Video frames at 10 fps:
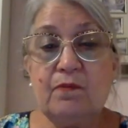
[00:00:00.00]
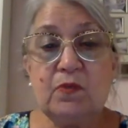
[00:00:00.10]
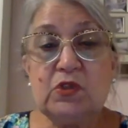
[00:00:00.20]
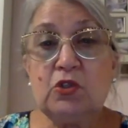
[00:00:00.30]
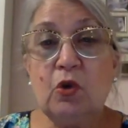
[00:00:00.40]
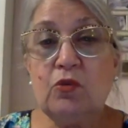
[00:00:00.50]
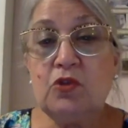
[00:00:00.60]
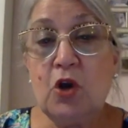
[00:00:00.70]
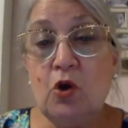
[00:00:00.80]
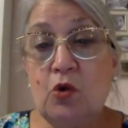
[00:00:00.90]
So,
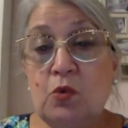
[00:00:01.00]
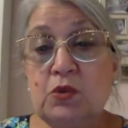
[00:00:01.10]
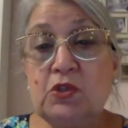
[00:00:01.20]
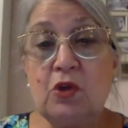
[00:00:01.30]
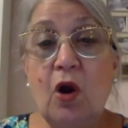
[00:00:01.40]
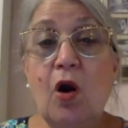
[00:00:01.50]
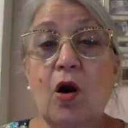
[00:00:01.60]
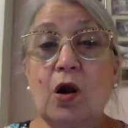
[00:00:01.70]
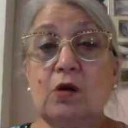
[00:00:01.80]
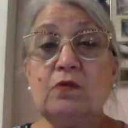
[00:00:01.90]
those
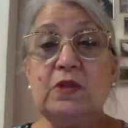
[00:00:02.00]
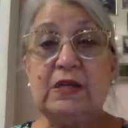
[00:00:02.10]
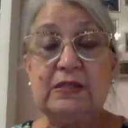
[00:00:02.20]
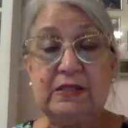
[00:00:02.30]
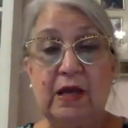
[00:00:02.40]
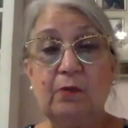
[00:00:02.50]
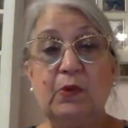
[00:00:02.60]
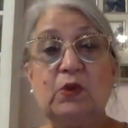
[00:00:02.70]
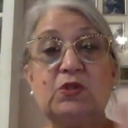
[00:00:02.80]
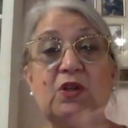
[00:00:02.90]
are the
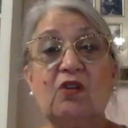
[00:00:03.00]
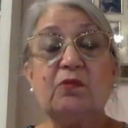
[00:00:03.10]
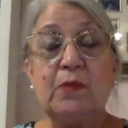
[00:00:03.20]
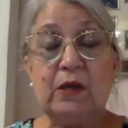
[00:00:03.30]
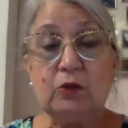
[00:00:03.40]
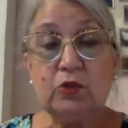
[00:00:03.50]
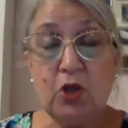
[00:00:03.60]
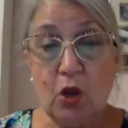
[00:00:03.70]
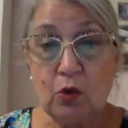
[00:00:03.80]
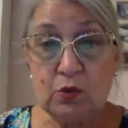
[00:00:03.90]
examples of middle
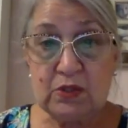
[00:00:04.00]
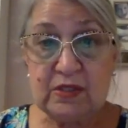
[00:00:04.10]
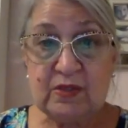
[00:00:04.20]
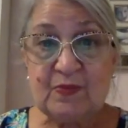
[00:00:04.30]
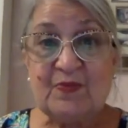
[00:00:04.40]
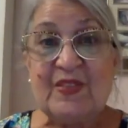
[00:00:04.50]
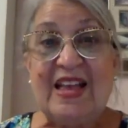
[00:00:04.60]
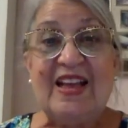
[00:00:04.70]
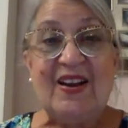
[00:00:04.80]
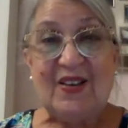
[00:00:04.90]
notes.
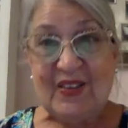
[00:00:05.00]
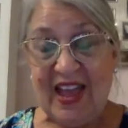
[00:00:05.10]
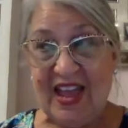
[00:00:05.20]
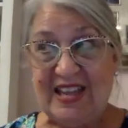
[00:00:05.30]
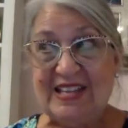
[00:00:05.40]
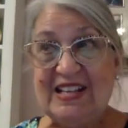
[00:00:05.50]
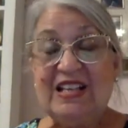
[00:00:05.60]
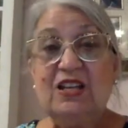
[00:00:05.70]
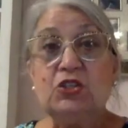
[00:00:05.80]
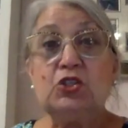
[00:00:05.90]
Okay.
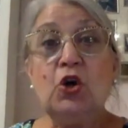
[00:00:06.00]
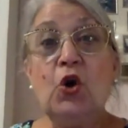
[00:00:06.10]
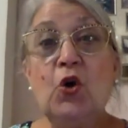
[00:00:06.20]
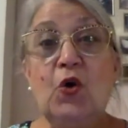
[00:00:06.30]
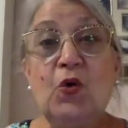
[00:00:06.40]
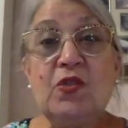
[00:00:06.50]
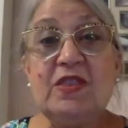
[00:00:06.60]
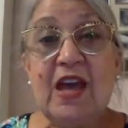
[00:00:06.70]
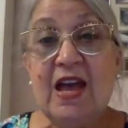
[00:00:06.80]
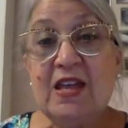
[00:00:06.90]
So
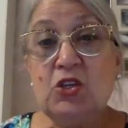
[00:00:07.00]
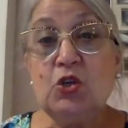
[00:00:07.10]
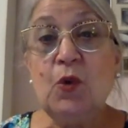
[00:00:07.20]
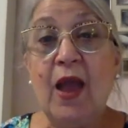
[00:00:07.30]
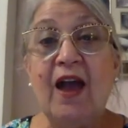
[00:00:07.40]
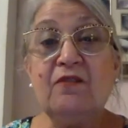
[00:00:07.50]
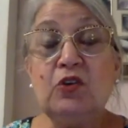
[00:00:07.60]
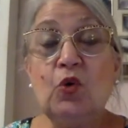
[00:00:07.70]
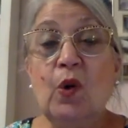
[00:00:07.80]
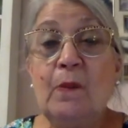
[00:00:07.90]
then you have
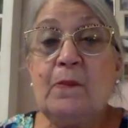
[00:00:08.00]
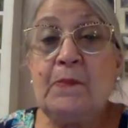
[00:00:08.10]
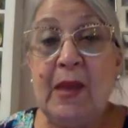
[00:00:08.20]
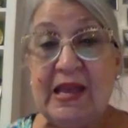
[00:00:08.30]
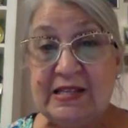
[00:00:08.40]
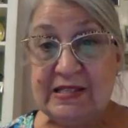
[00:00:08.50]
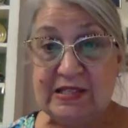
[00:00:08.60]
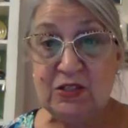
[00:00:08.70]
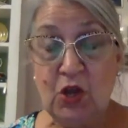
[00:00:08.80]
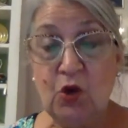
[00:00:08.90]
your
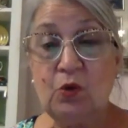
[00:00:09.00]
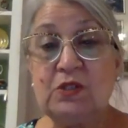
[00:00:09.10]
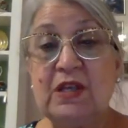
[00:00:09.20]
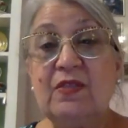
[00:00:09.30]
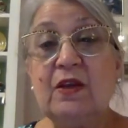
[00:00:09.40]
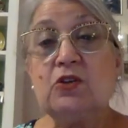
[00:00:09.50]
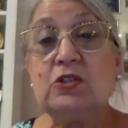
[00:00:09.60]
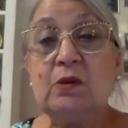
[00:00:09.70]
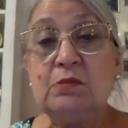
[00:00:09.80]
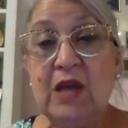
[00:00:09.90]
base notes, and they're
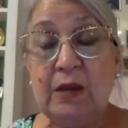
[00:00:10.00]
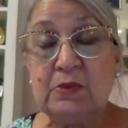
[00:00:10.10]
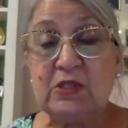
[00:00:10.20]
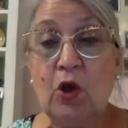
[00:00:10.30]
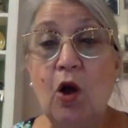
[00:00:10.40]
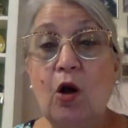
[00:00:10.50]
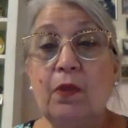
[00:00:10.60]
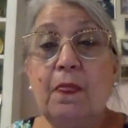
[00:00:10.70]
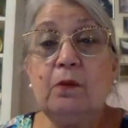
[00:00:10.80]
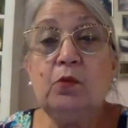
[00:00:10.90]
sometimes called
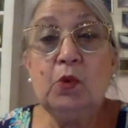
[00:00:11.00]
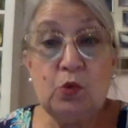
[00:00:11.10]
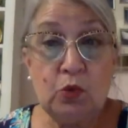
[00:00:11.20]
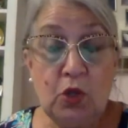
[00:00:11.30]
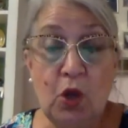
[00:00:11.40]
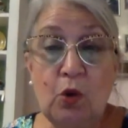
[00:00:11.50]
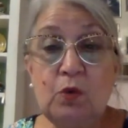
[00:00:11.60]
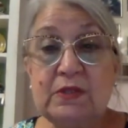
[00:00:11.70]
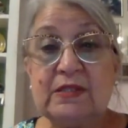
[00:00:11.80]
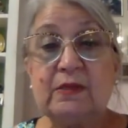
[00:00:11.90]
the root
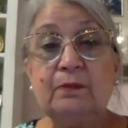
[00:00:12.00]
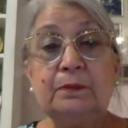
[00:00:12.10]
notes.